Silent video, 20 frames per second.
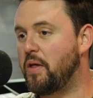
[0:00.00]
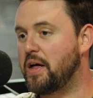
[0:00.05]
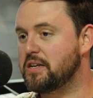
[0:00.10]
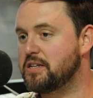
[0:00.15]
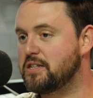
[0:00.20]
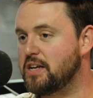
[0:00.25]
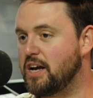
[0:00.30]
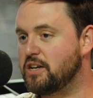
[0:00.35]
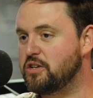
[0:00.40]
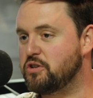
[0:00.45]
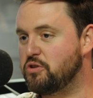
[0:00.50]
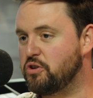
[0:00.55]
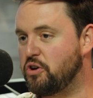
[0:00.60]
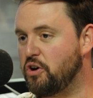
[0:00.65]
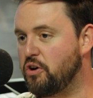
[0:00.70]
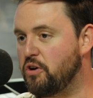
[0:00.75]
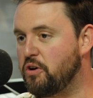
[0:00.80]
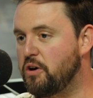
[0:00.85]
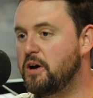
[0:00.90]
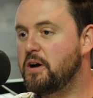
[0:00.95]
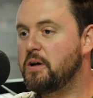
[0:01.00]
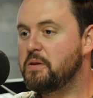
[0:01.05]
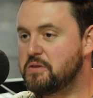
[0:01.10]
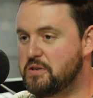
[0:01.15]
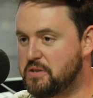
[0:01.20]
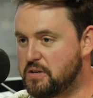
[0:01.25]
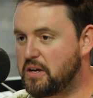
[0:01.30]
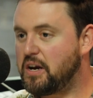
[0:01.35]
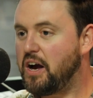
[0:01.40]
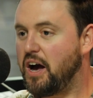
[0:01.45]
on that stage and you go,
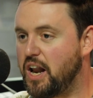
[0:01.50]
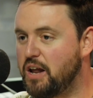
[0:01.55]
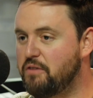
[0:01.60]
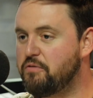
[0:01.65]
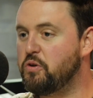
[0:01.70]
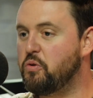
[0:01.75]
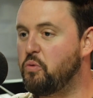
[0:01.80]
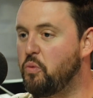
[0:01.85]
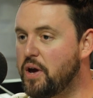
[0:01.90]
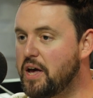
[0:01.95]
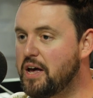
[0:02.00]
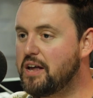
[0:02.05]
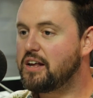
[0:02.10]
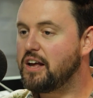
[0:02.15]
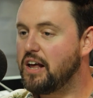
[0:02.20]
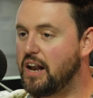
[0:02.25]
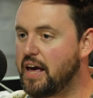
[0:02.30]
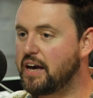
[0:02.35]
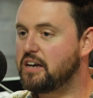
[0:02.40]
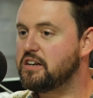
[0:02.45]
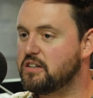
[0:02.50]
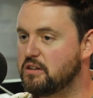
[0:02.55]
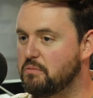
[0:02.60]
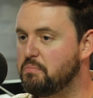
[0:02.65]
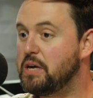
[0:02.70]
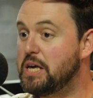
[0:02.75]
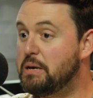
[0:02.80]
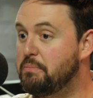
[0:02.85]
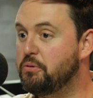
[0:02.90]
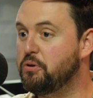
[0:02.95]
it's kind of a weird collection of
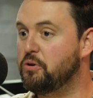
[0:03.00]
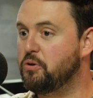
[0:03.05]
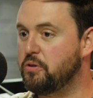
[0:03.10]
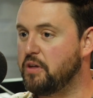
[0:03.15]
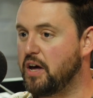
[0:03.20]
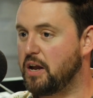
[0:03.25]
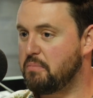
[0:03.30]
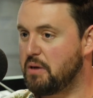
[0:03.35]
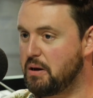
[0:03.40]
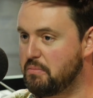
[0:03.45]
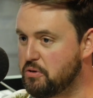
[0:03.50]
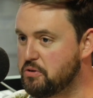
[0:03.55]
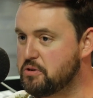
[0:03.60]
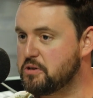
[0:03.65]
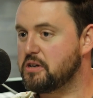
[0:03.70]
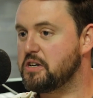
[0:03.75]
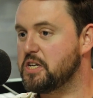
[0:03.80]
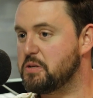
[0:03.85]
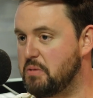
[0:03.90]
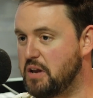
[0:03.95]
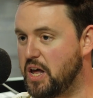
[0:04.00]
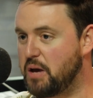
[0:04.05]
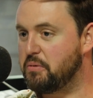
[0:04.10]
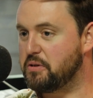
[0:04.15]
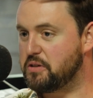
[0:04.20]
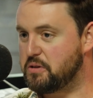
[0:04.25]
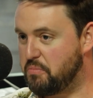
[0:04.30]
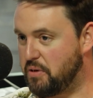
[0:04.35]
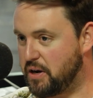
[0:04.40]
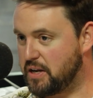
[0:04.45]
people that my music has been able
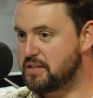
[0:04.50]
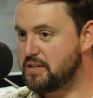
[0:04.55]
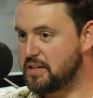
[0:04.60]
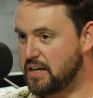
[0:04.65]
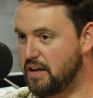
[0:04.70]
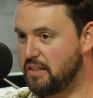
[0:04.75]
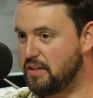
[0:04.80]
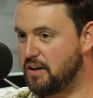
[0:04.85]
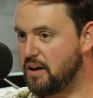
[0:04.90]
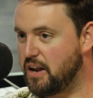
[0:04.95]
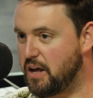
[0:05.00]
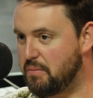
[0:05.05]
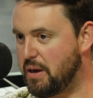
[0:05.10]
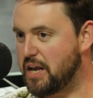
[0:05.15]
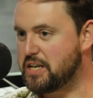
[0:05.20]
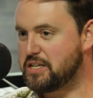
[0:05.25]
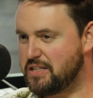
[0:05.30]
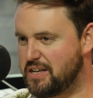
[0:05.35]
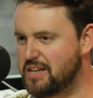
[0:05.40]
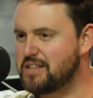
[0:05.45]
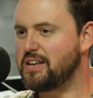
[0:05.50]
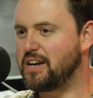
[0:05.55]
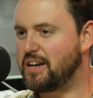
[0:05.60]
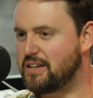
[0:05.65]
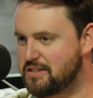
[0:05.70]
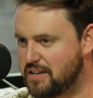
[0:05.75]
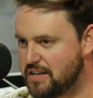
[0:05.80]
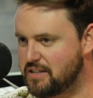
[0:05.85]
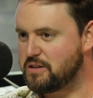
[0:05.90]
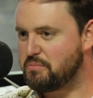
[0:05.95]
to bring together. And I imagine there is like
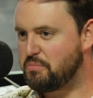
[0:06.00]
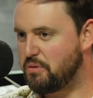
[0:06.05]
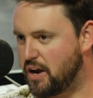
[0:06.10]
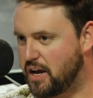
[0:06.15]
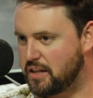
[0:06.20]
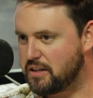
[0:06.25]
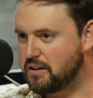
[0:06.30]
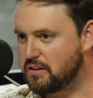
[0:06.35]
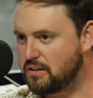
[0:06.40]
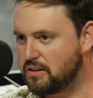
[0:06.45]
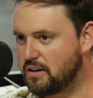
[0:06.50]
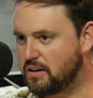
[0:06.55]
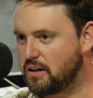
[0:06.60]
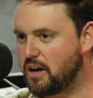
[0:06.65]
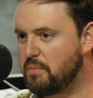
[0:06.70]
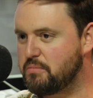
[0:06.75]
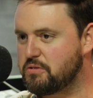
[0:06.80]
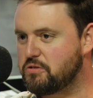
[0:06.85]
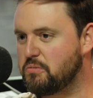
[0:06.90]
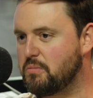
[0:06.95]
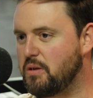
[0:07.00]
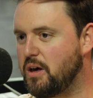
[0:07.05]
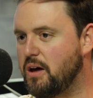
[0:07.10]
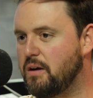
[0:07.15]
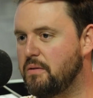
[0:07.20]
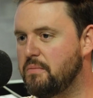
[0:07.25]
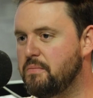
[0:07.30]
a sense of pride that comes from that.